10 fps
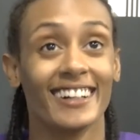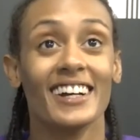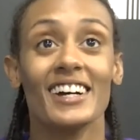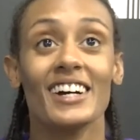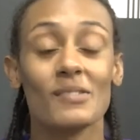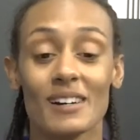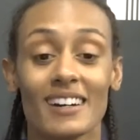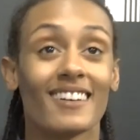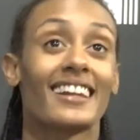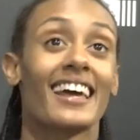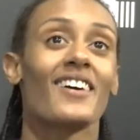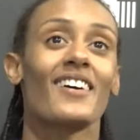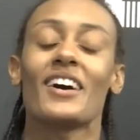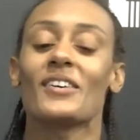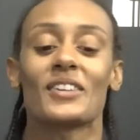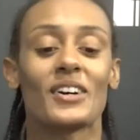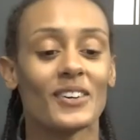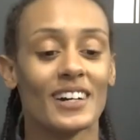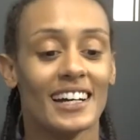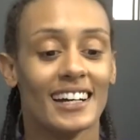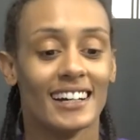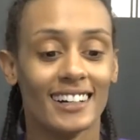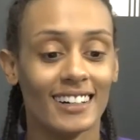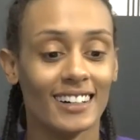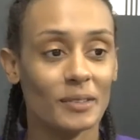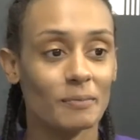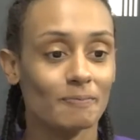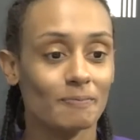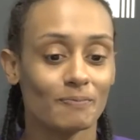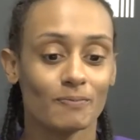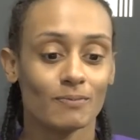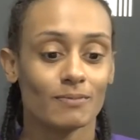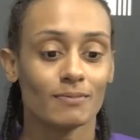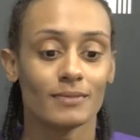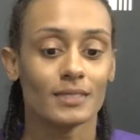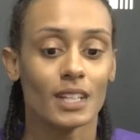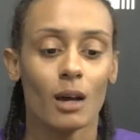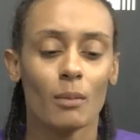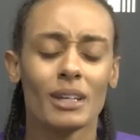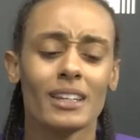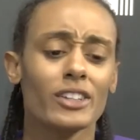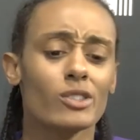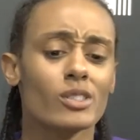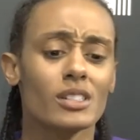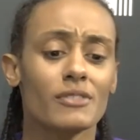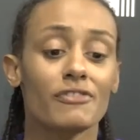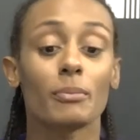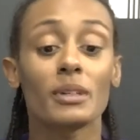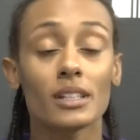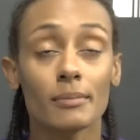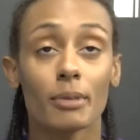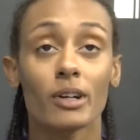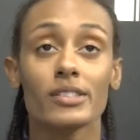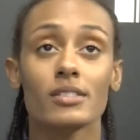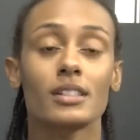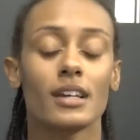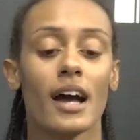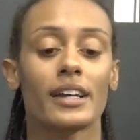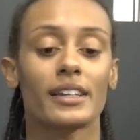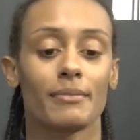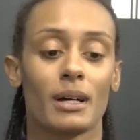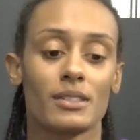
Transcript: What, right now? I don't know. I mean, I usually, for me personally, I give myself